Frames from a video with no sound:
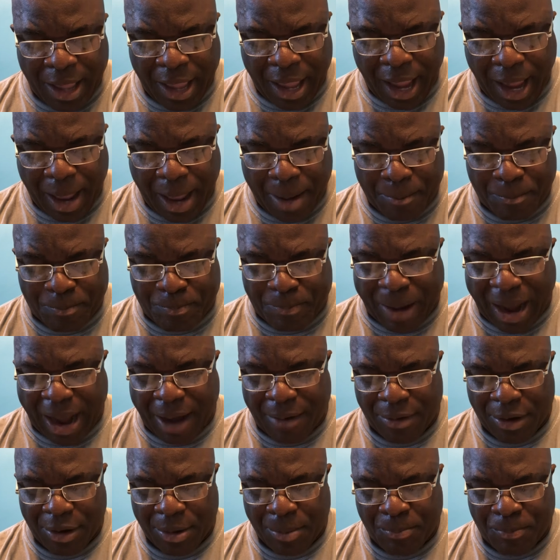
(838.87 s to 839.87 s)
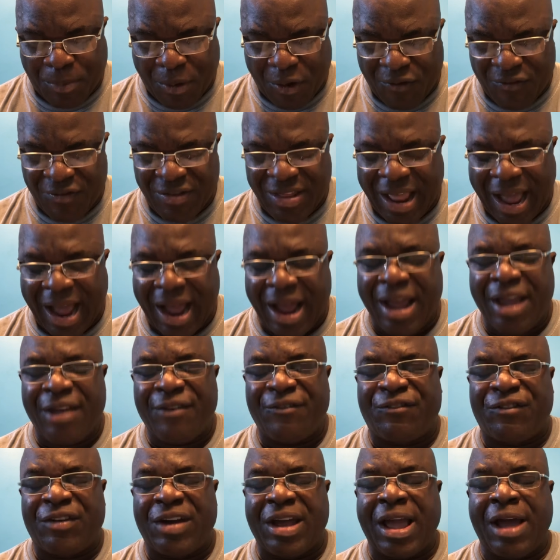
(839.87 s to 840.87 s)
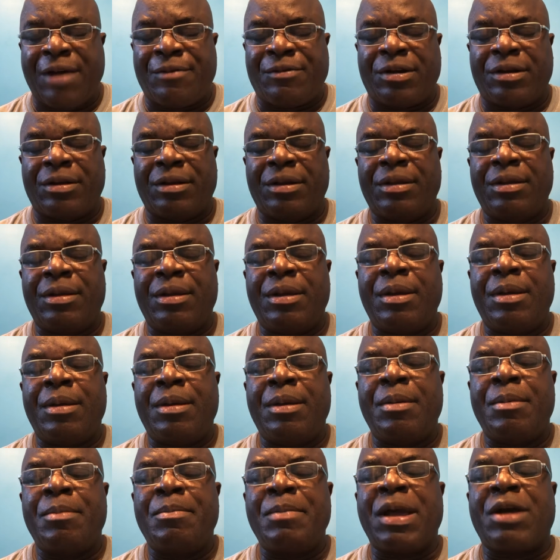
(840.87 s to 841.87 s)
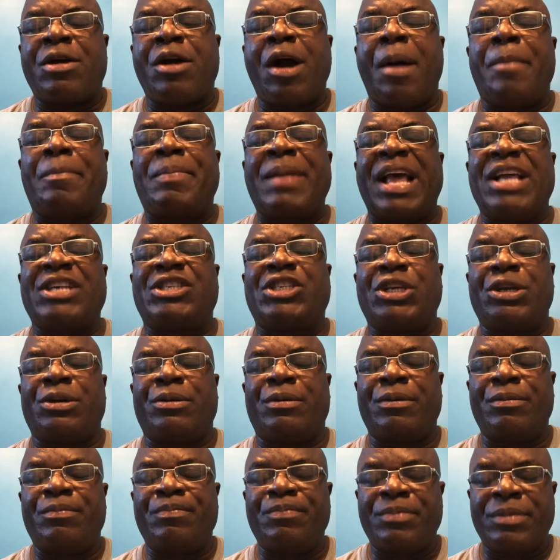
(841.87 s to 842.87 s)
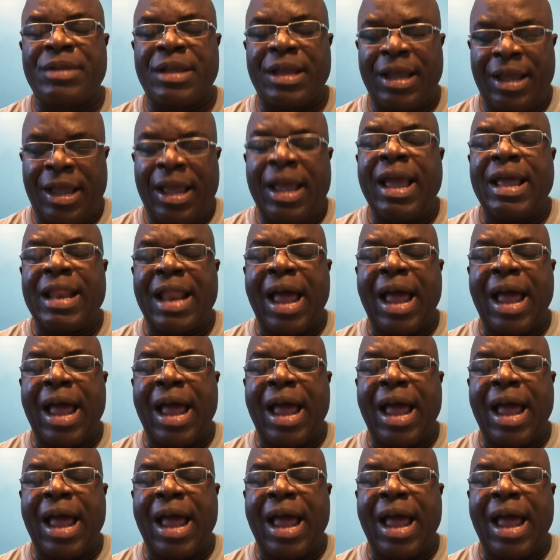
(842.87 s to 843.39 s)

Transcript: and power, both now and forever. May God bless you, and